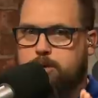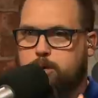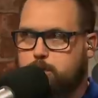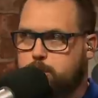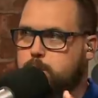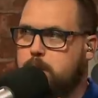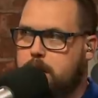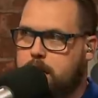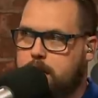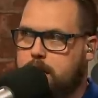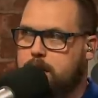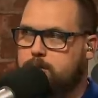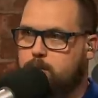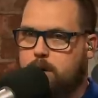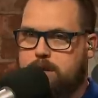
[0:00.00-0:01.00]
to try
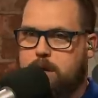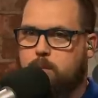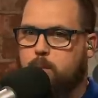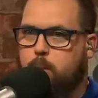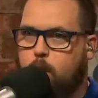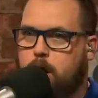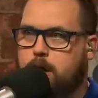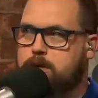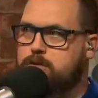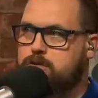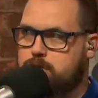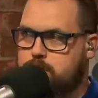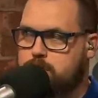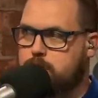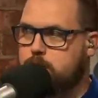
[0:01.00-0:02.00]
and what they want
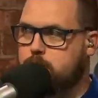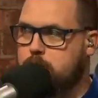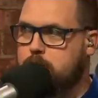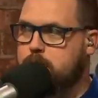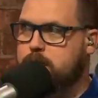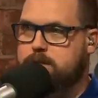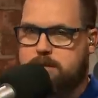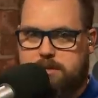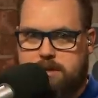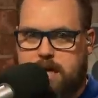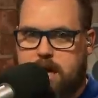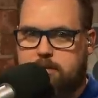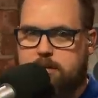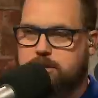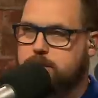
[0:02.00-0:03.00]
to do is
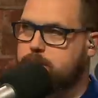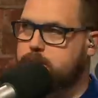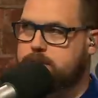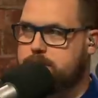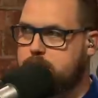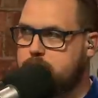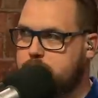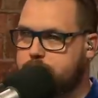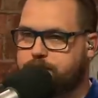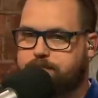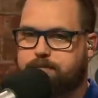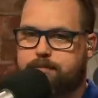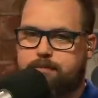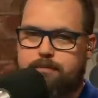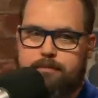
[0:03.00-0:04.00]
establish it with Zeke.
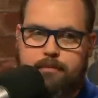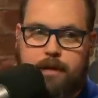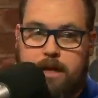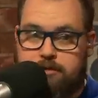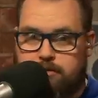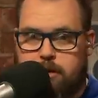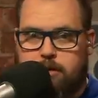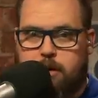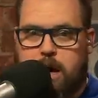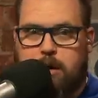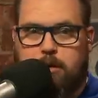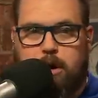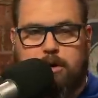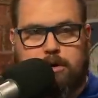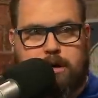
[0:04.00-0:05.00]
I just don't know
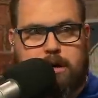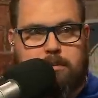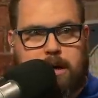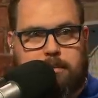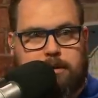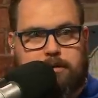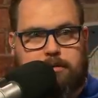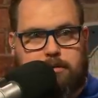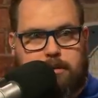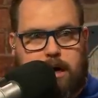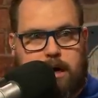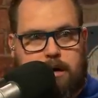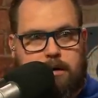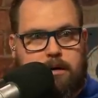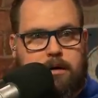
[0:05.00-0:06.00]
how long you're going to be able to do
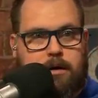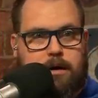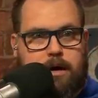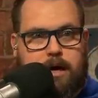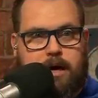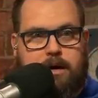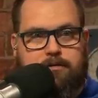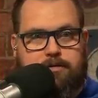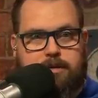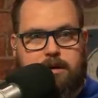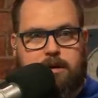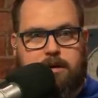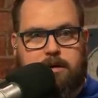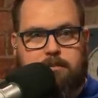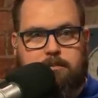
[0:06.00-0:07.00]
that if
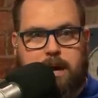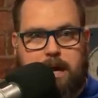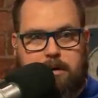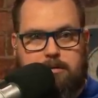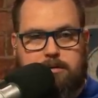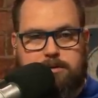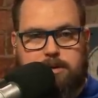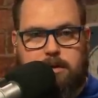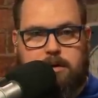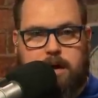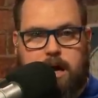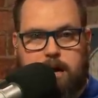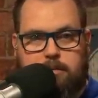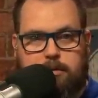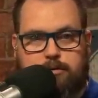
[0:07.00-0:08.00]
the Bengals are
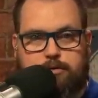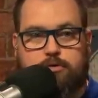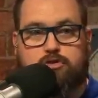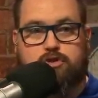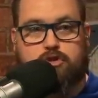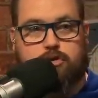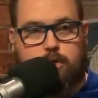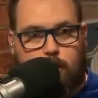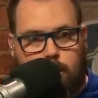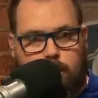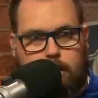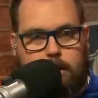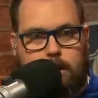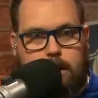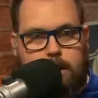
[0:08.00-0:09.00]
able to
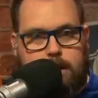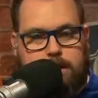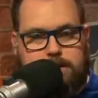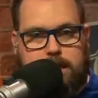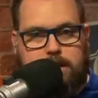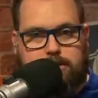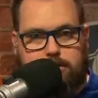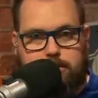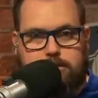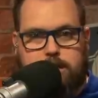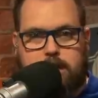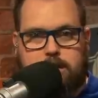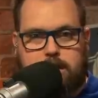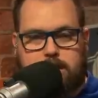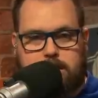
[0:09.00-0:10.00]
score because I do
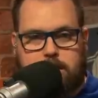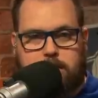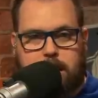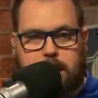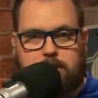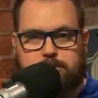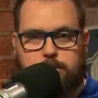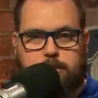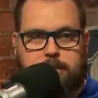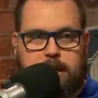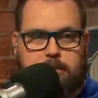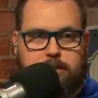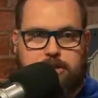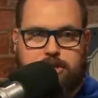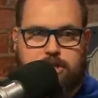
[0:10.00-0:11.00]
think that the Bengals will
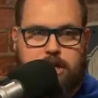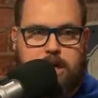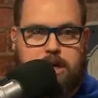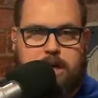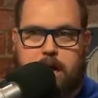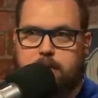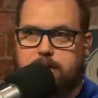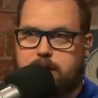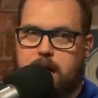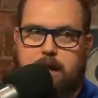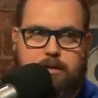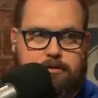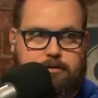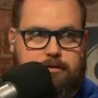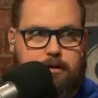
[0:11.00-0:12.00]
be able to shut down the
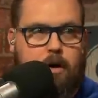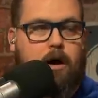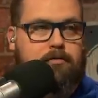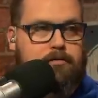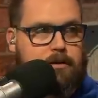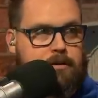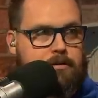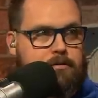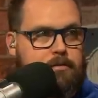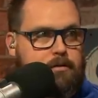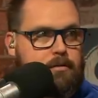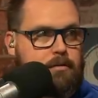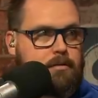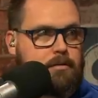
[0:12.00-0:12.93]
Dallas offense.